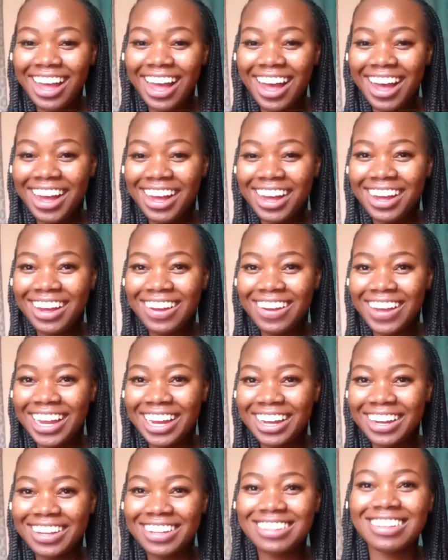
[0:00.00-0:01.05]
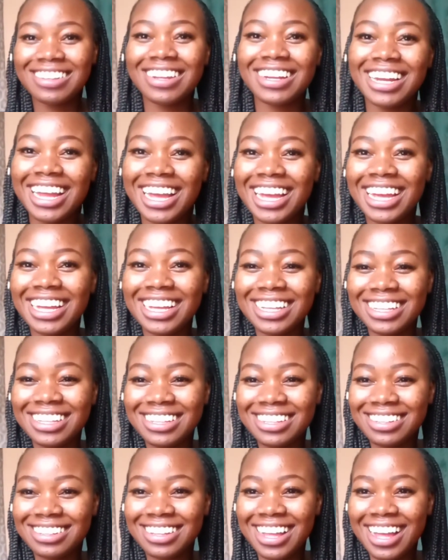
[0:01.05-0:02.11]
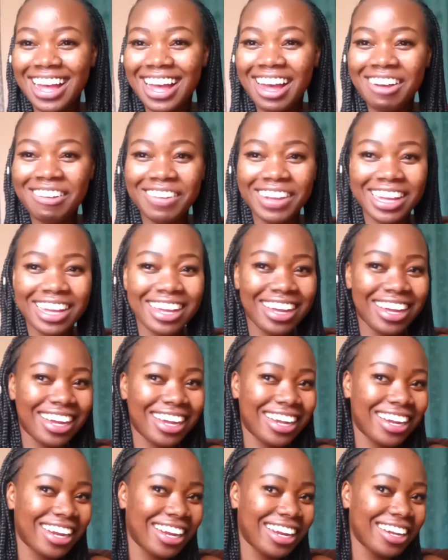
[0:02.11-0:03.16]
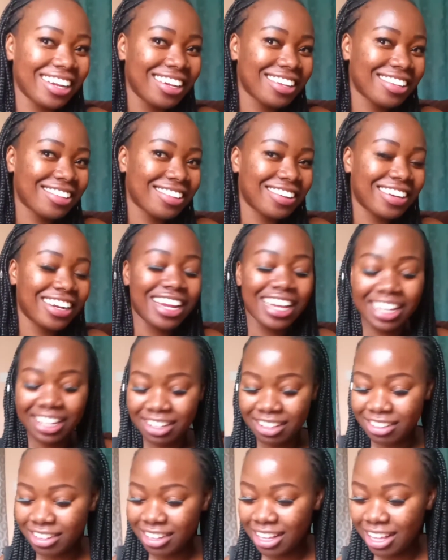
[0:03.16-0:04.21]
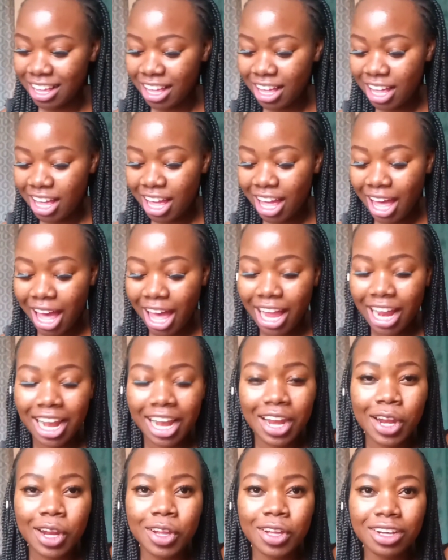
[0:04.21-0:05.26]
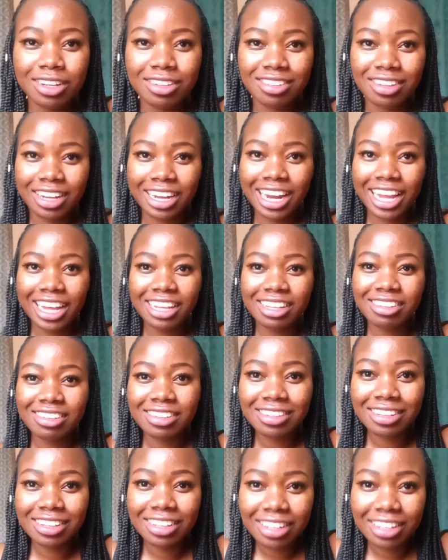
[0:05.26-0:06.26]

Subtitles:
oh, I look so nice. Oh my god, I look so nice. I look so nice.